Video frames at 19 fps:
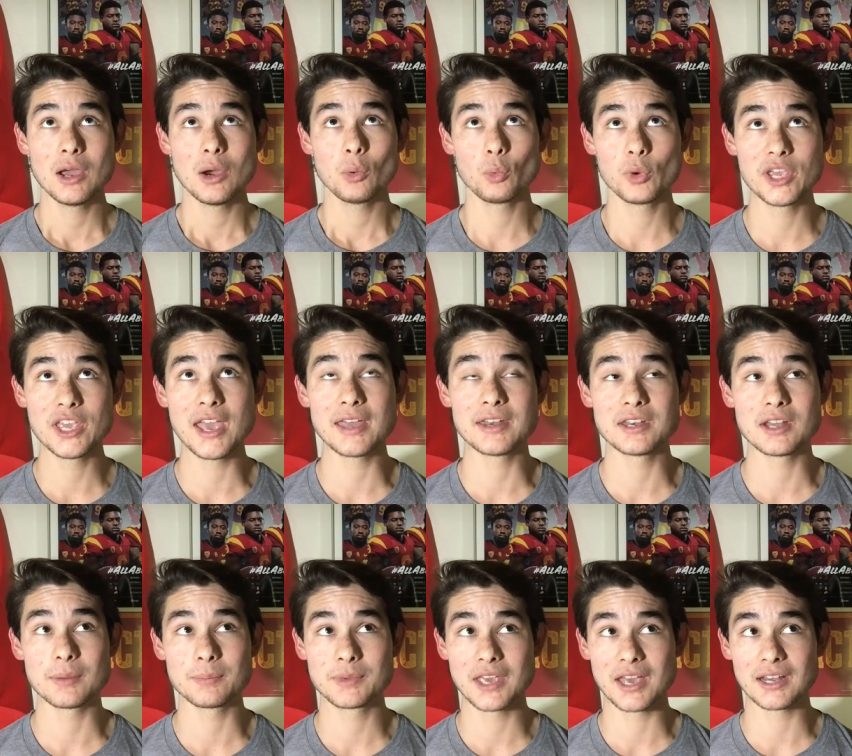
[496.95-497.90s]
we end
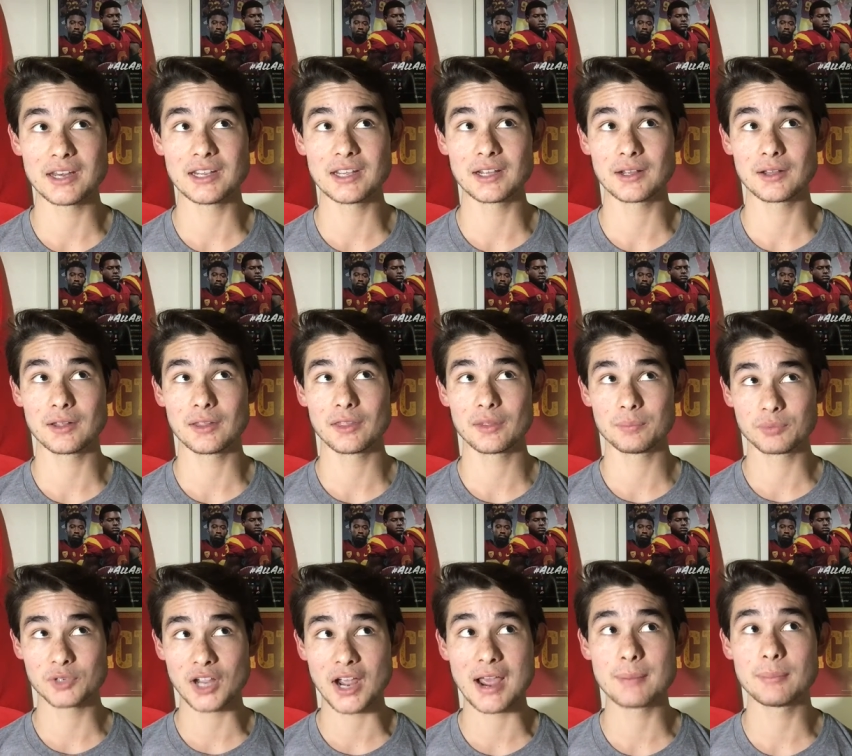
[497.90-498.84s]
up getting the
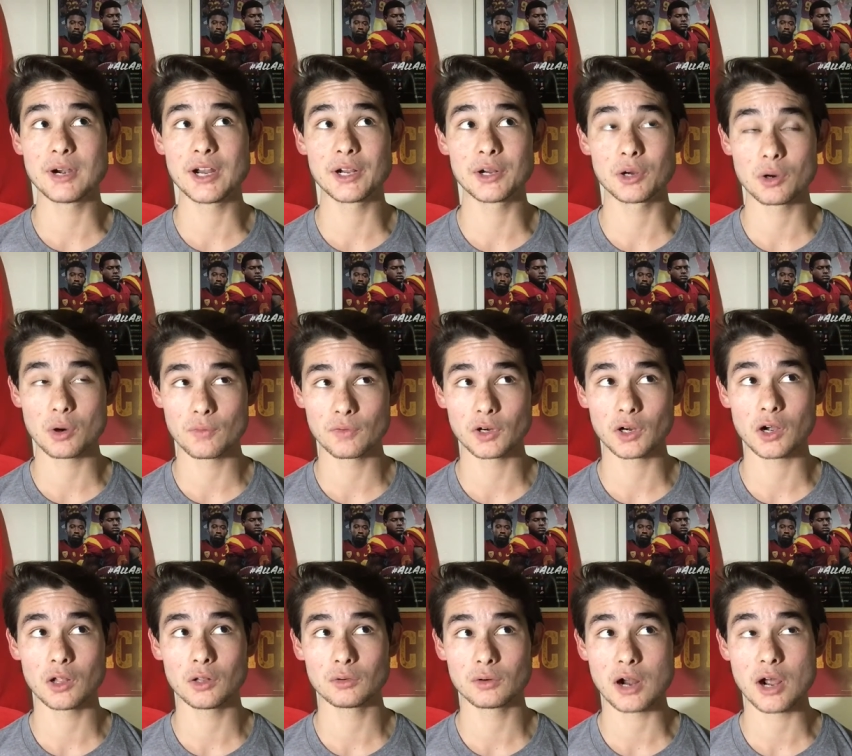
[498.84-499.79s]
tiebreaker over
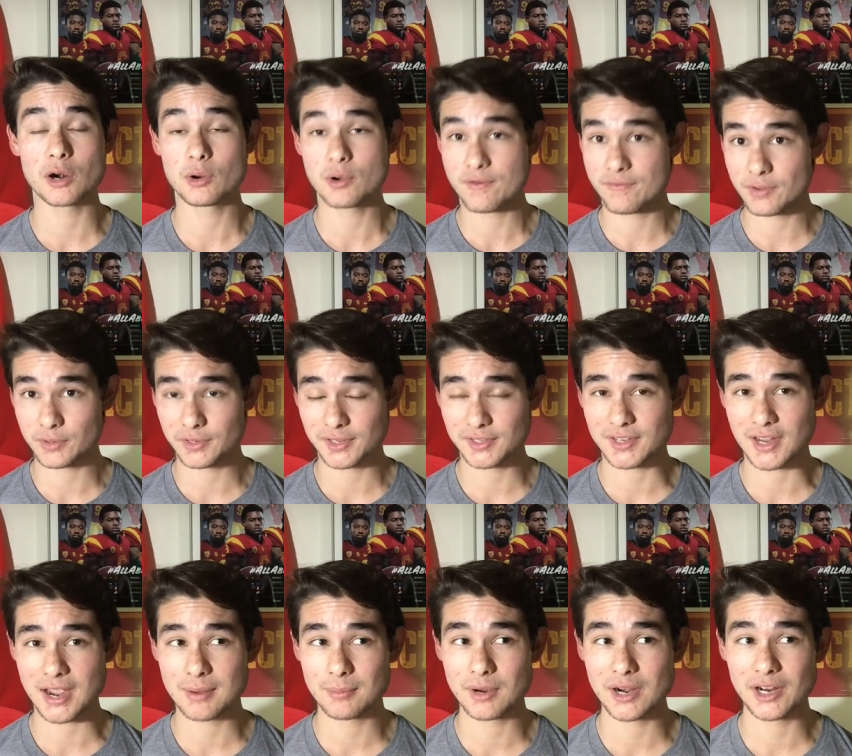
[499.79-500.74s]
Colorado if there's a
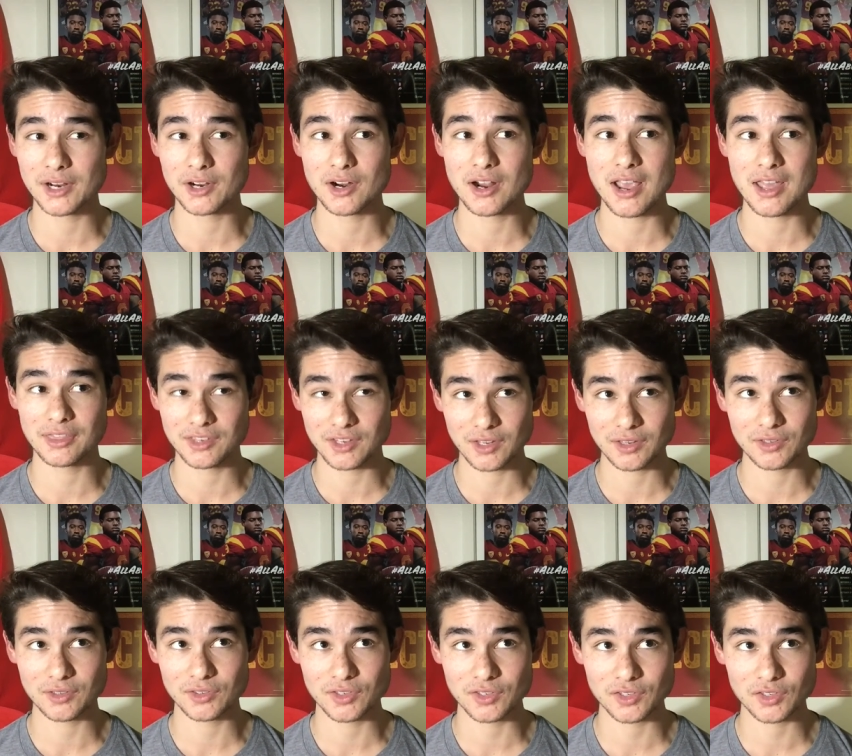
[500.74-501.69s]
tiebreaker, and then
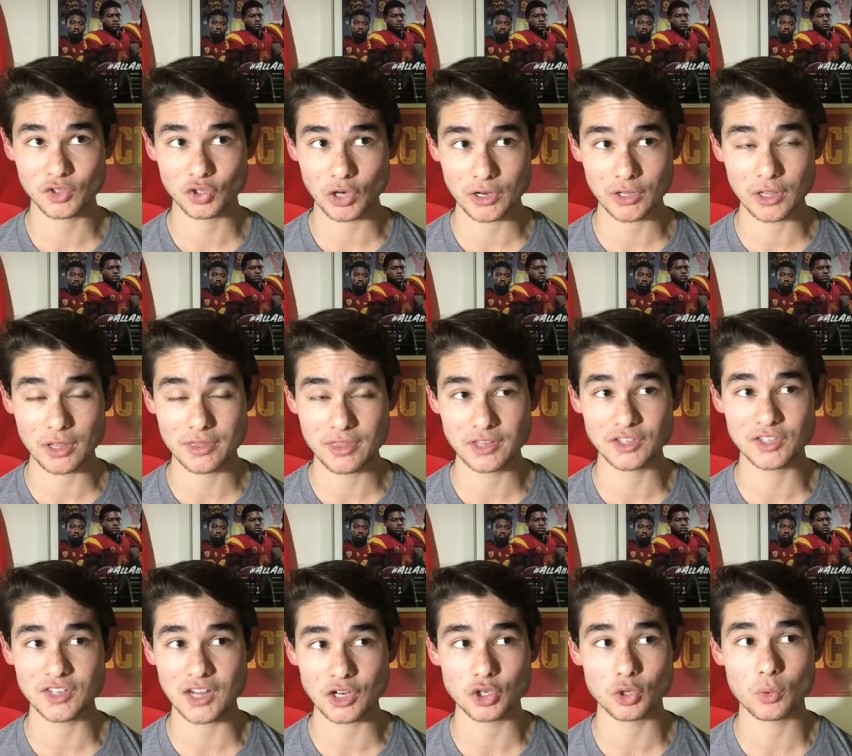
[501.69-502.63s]
strength, and then
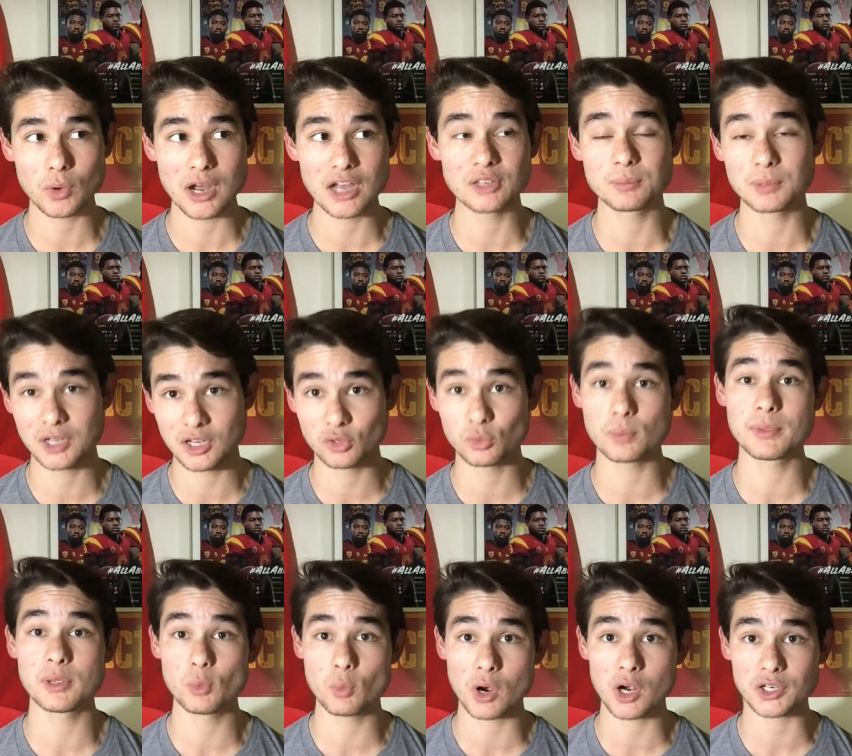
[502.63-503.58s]
schedule-wise, because we
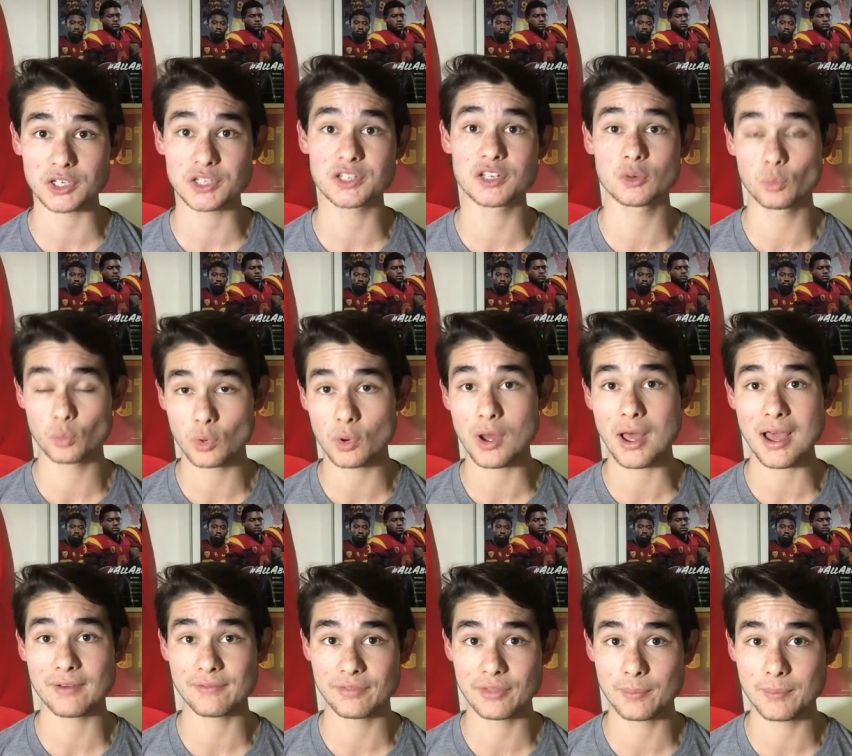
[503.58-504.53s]
beat Washington, we'll
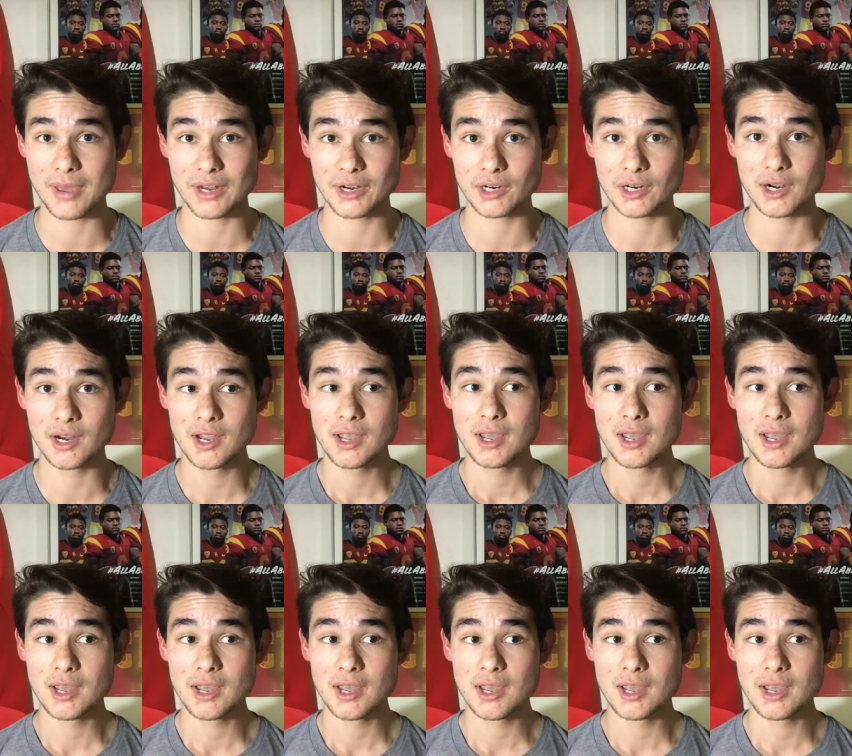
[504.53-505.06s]
have the better